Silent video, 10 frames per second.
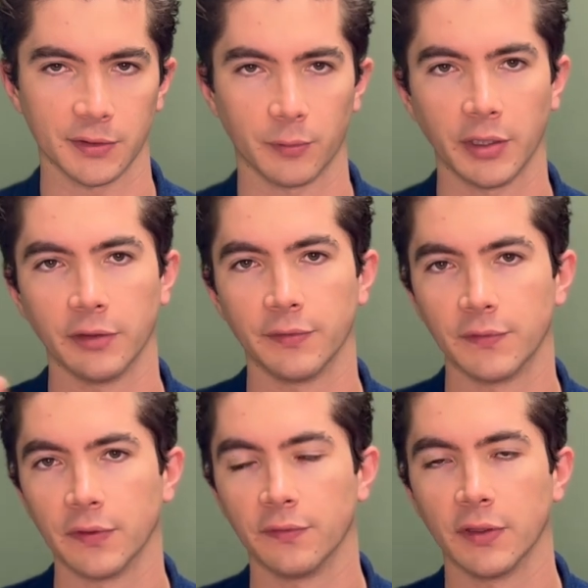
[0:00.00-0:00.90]
20 to
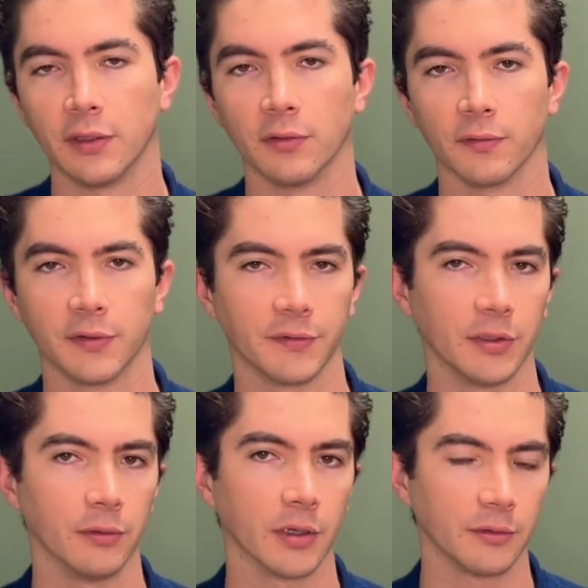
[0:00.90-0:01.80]
50 feet or 50
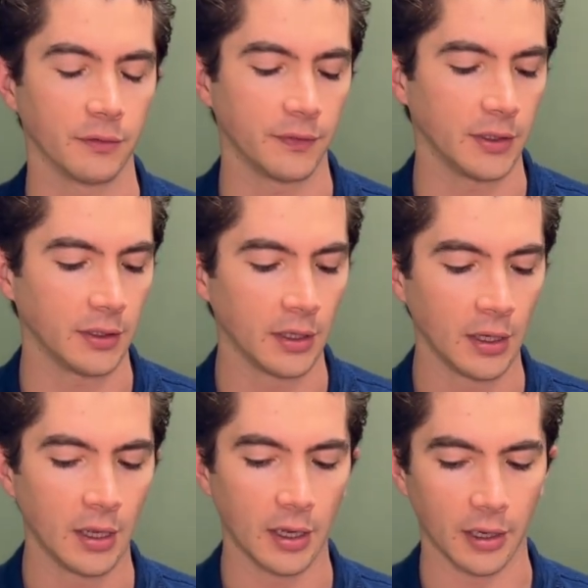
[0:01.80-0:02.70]
to 100 feet.
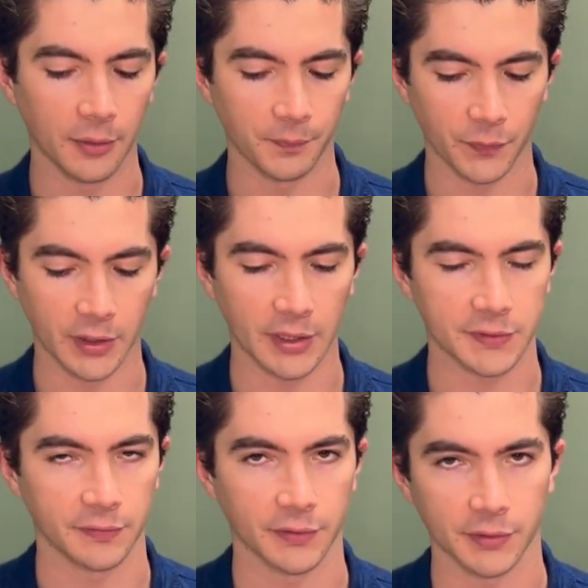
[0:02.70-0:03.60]
The
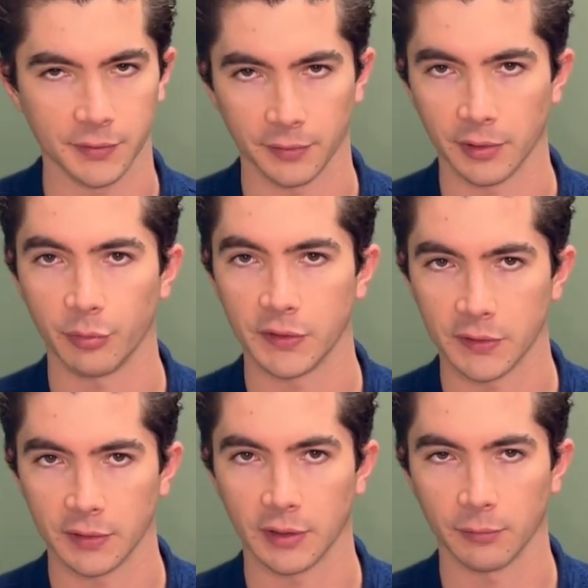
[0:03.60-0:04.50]
SFL certainly beats
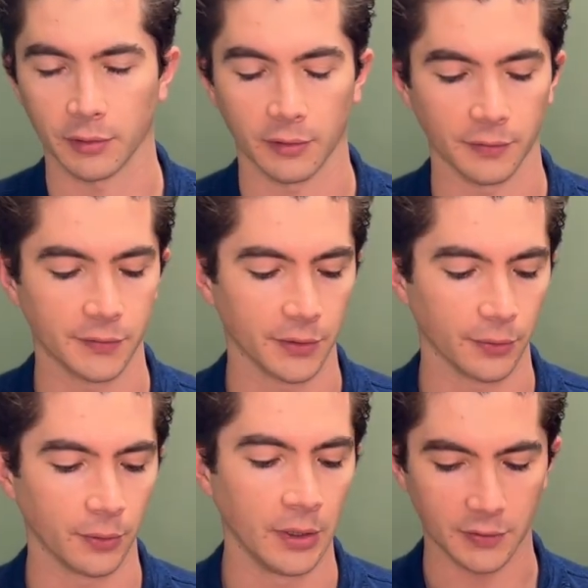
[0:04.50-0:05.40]
it in that regard.
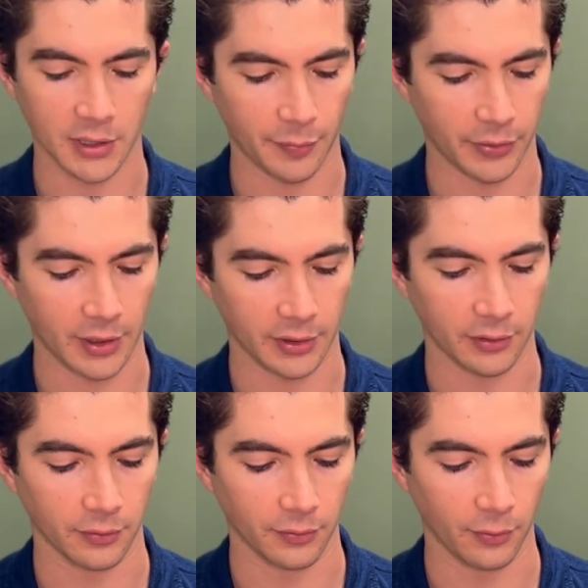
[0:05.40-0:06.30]
So on top of that,
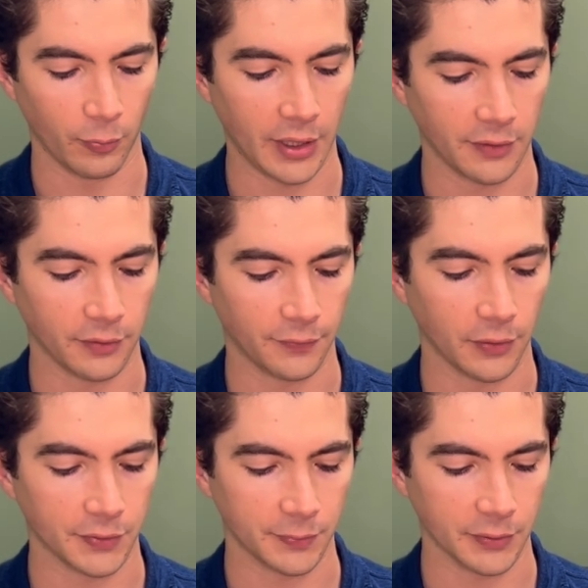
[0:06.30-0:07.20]
the way that the
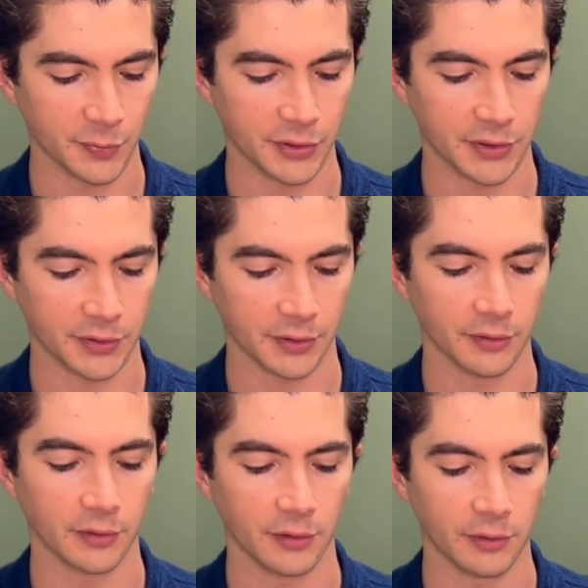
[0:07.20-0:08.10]
focus wheel is
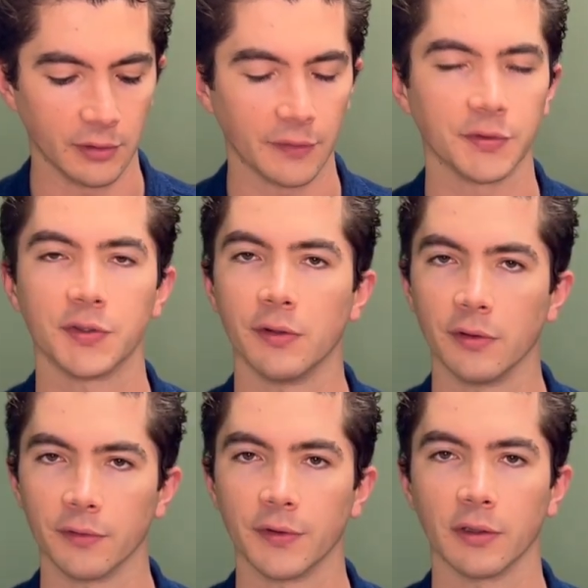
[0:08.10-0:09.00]
positioned, you do have to skew
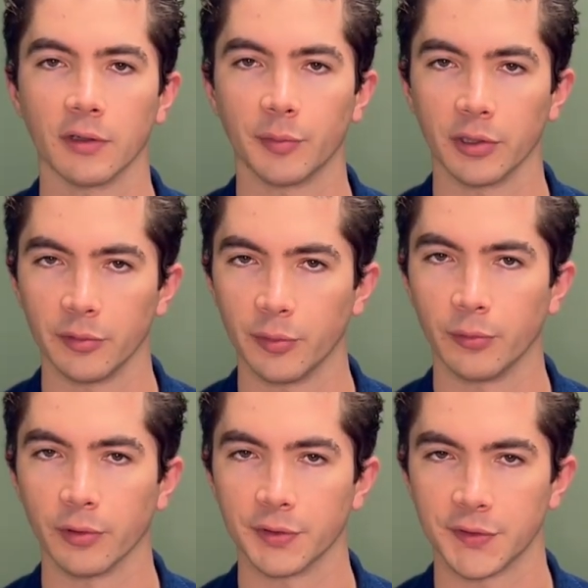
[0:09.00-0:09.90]
your finger up a little bit
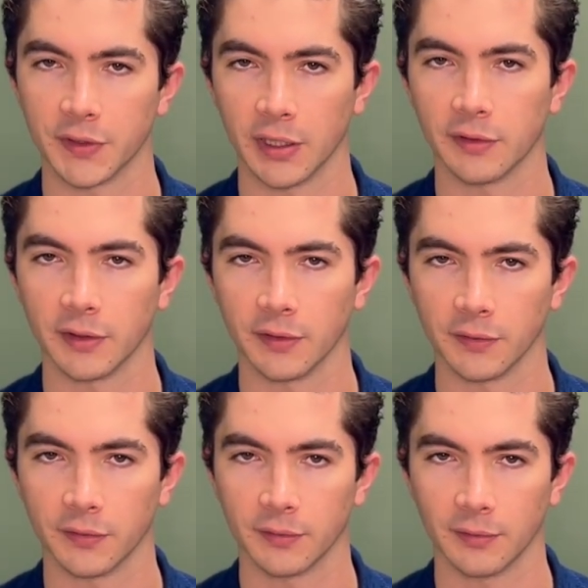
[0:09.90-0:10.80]
more just to get
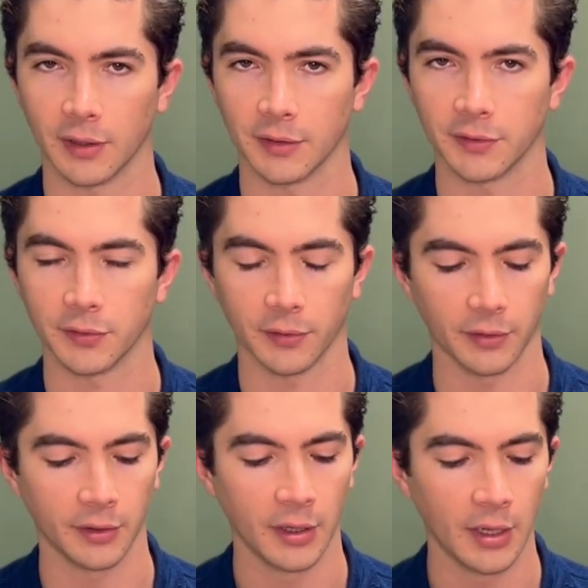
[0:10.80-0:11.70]
things to turn,